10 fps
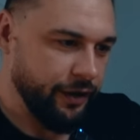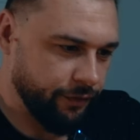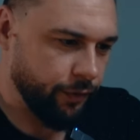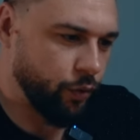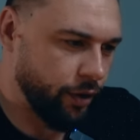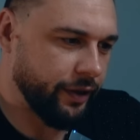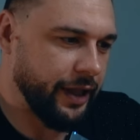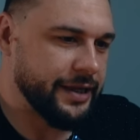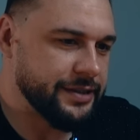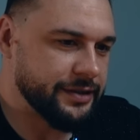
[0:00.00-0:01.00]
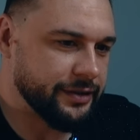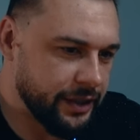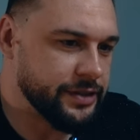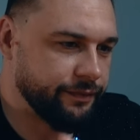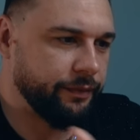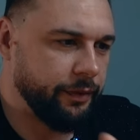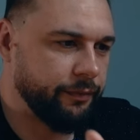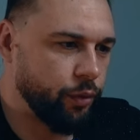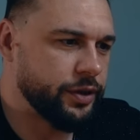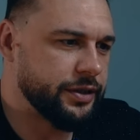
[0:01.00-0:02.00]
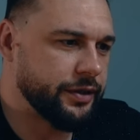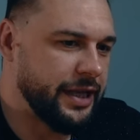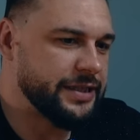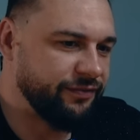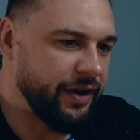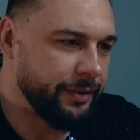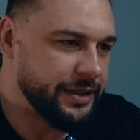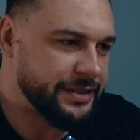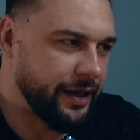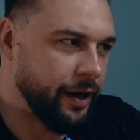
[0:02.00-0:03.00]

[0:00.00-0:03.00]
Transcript: for work class kids from the work class families